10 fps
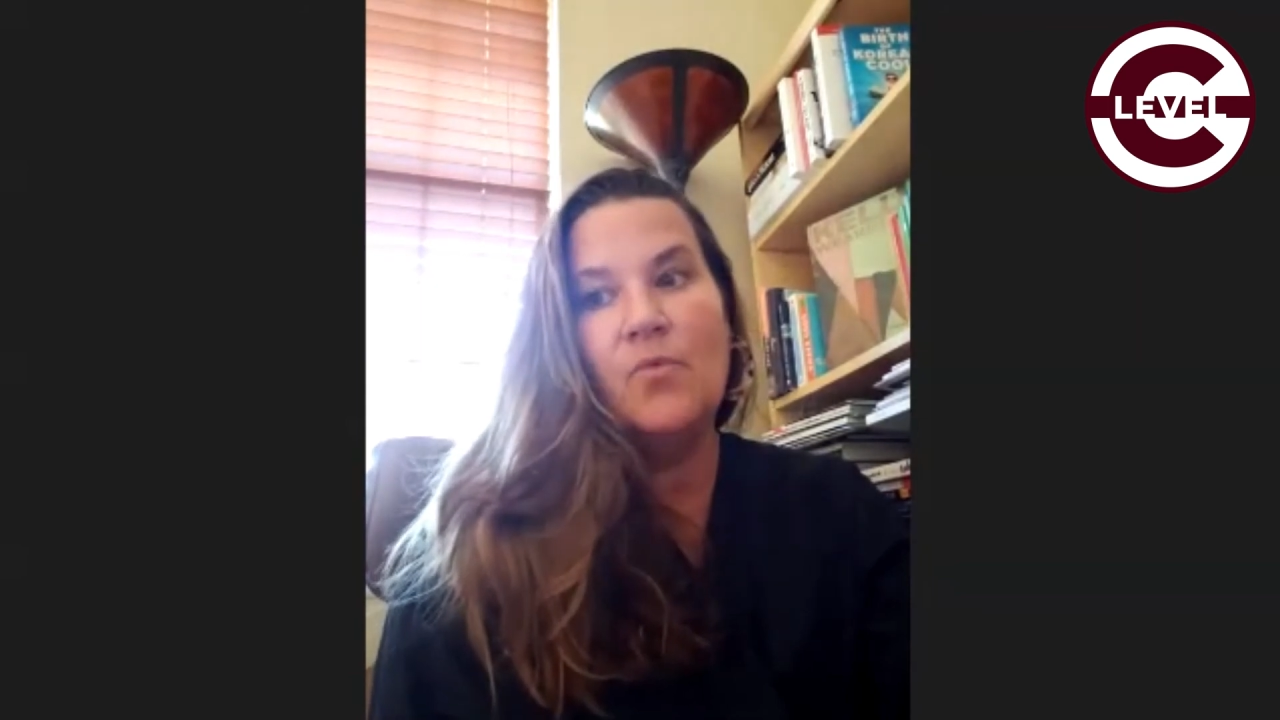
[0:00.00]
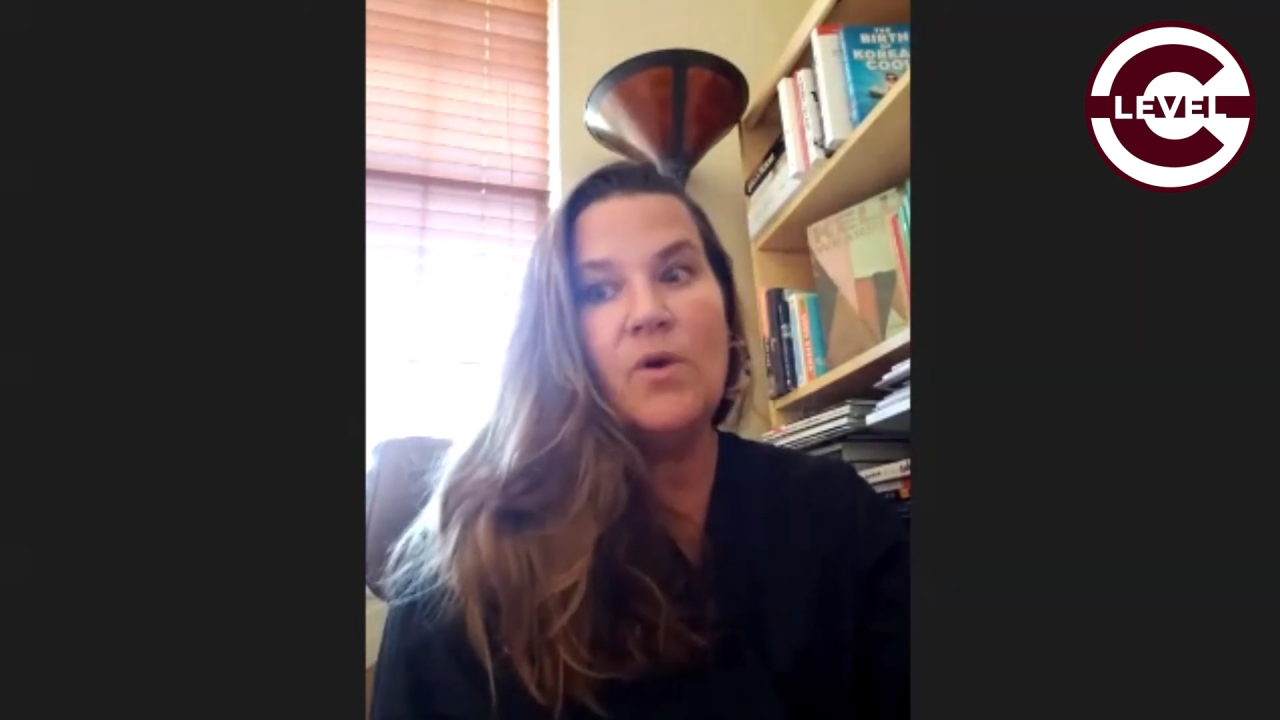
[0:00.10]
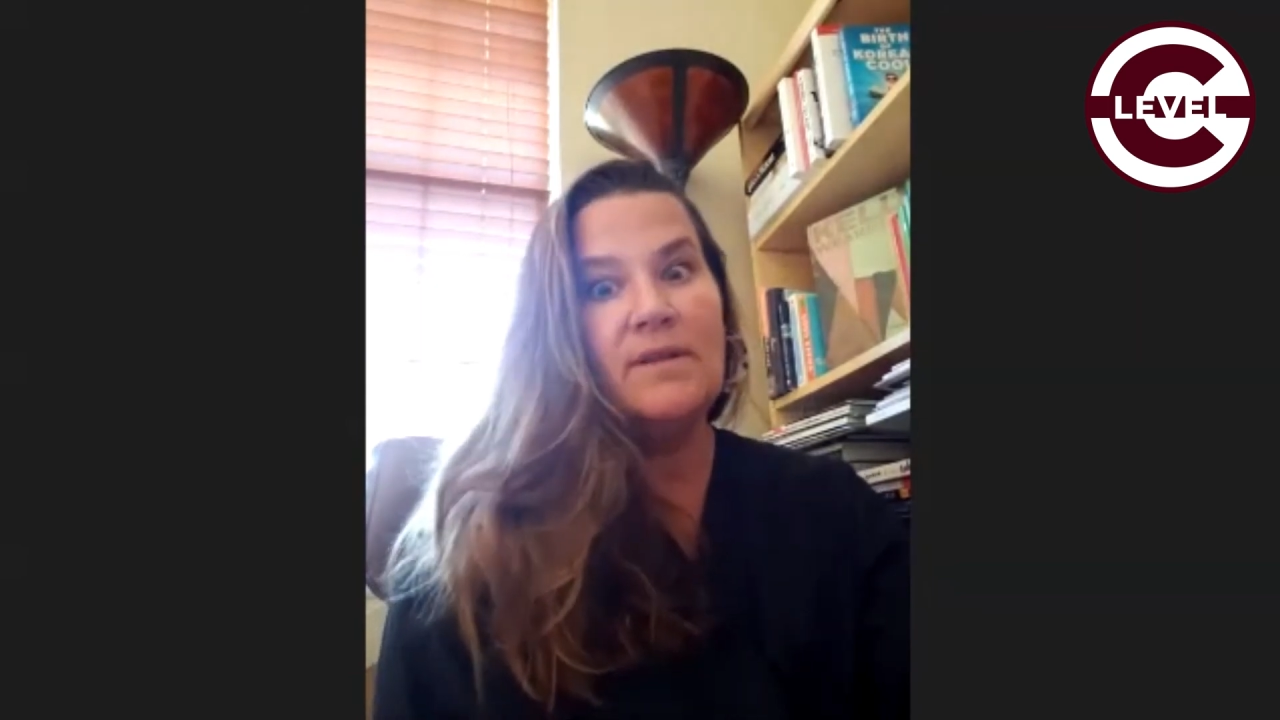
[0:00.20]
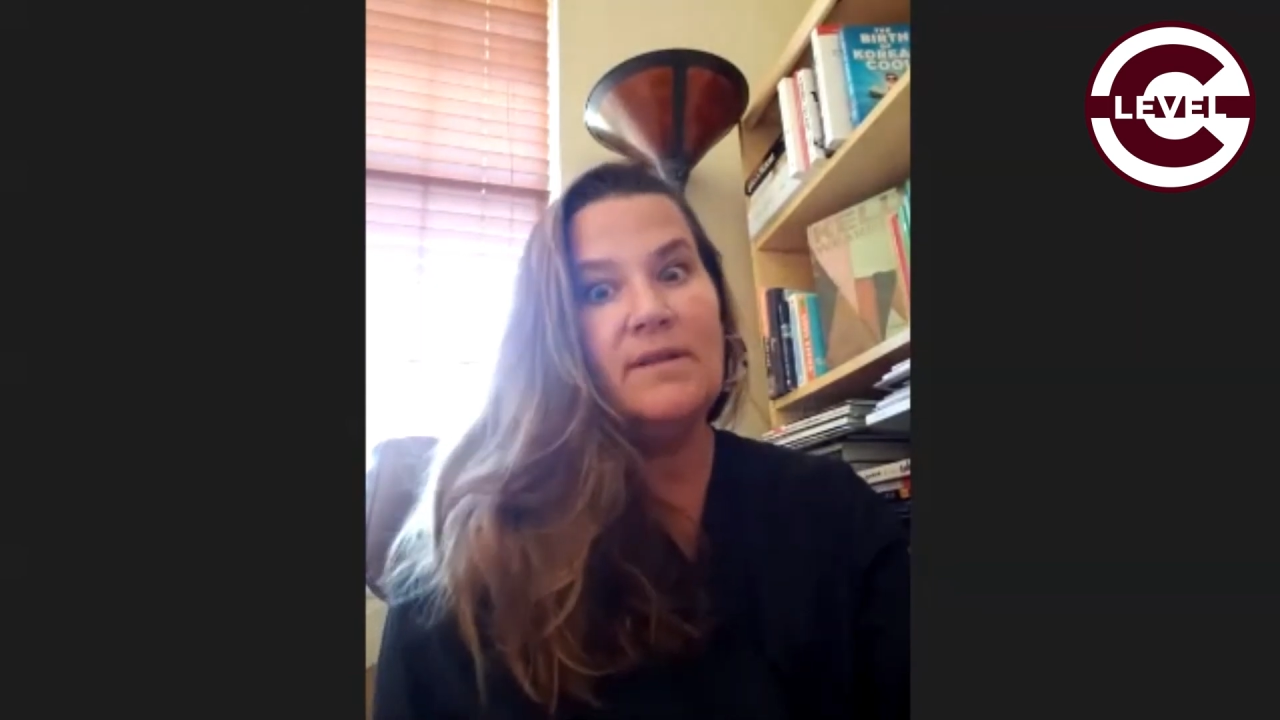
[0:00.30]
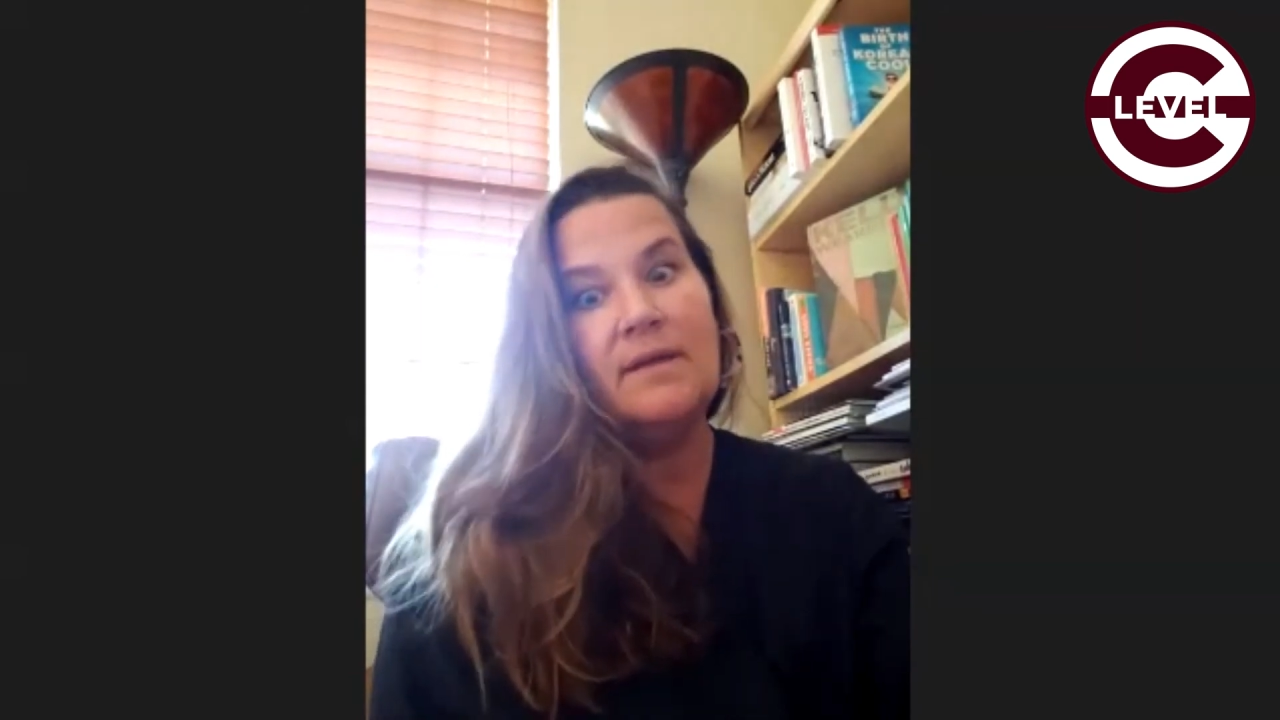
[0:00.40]

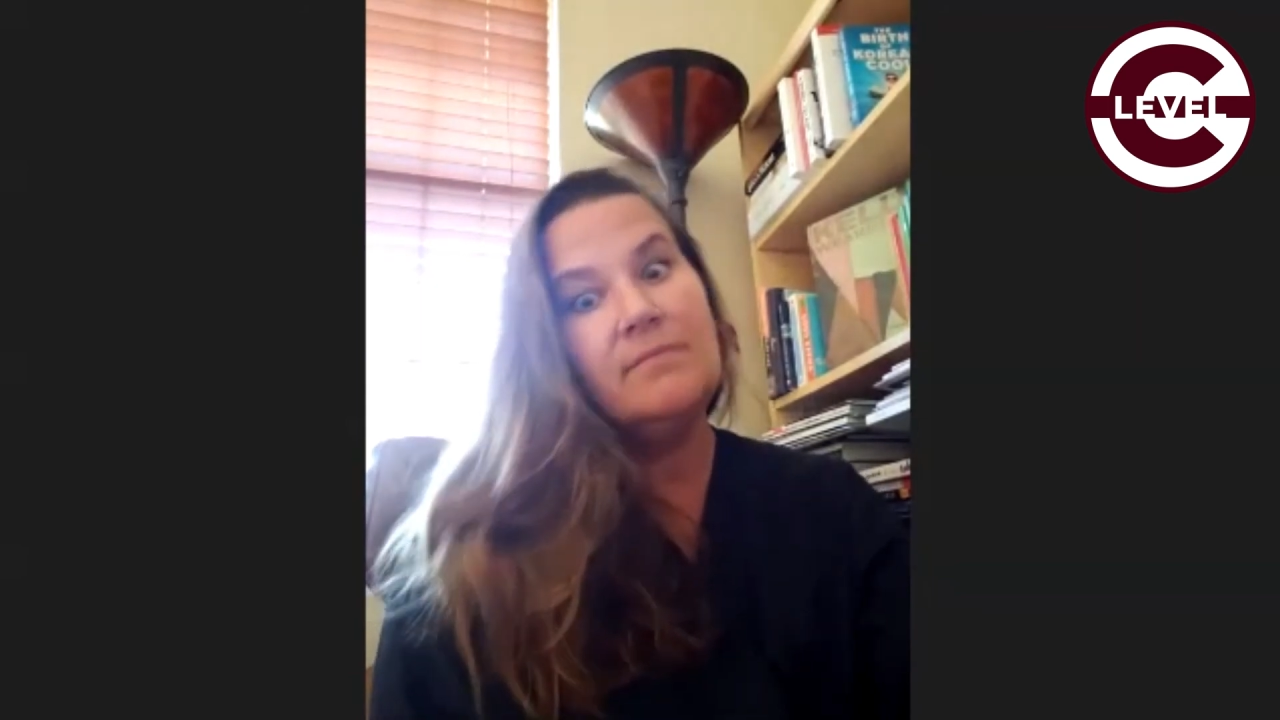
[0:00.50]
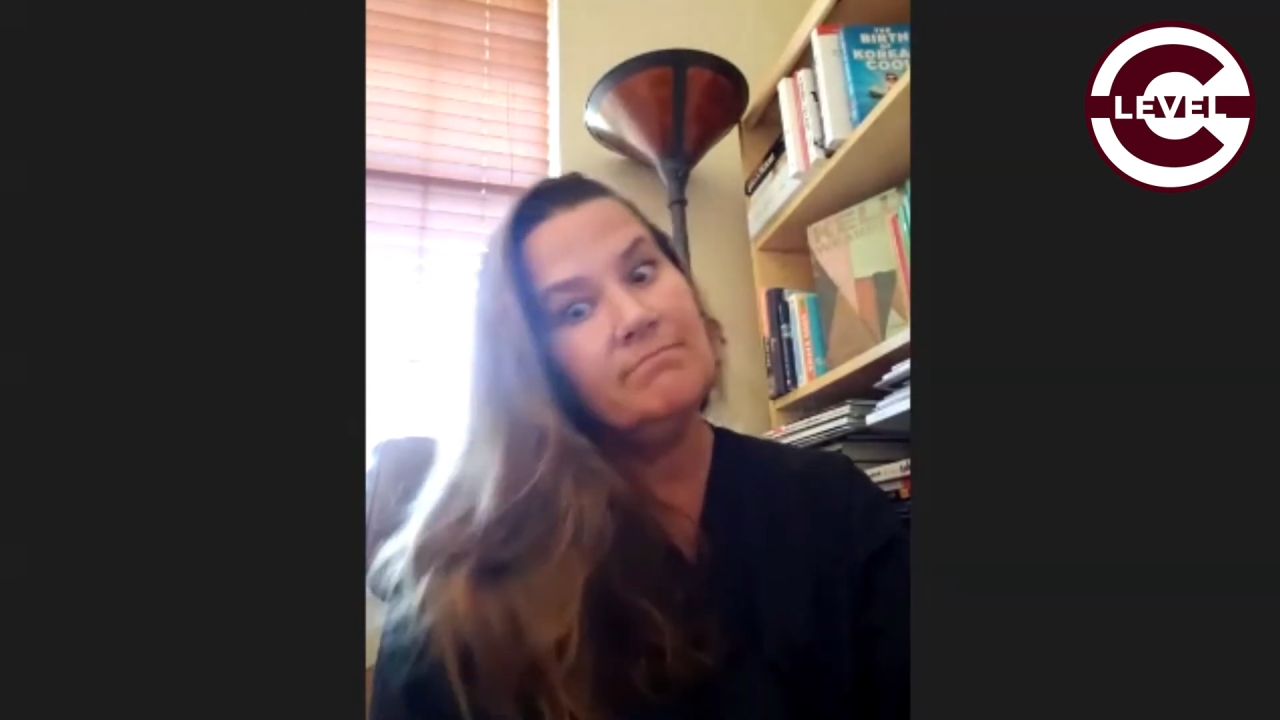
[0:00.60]
weren't then,